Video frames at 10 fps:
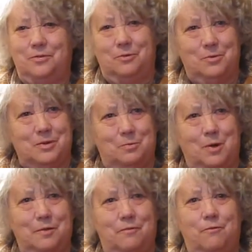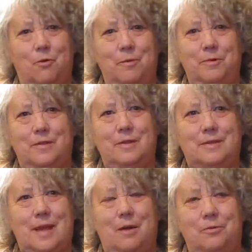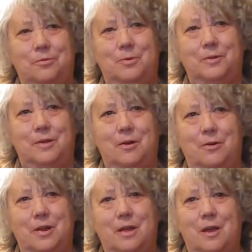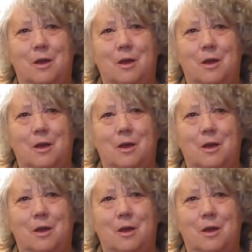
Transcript: There was one formed in the South with Terry